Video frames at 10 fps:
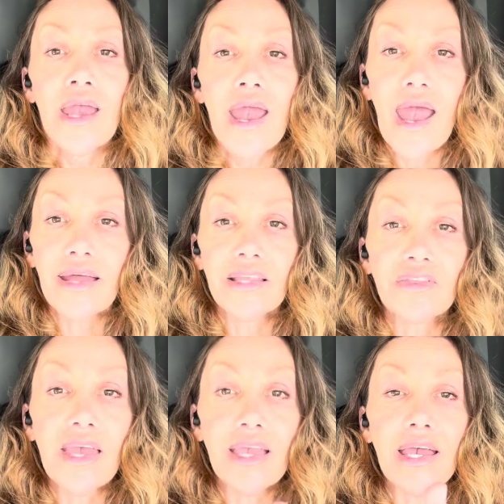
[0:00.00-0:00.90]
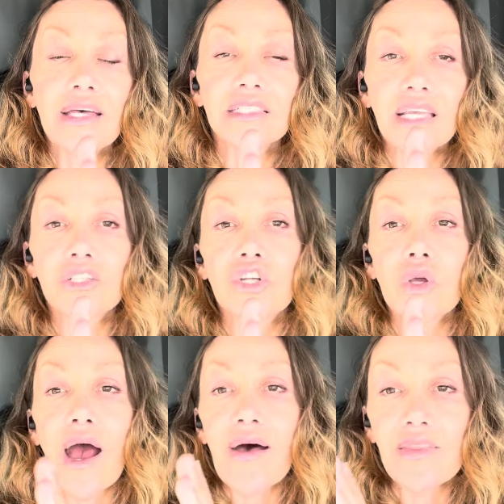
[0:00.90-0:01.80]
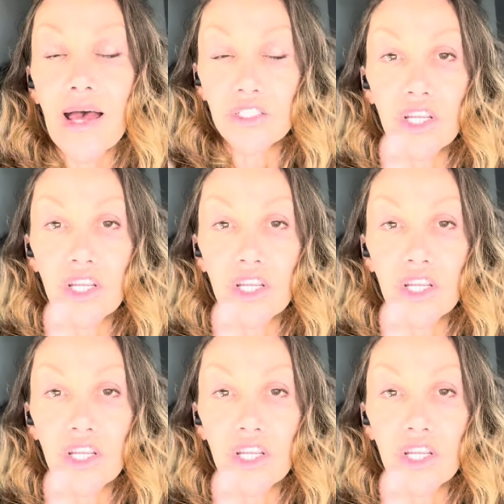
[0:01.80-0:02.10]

And the thing is, if you have that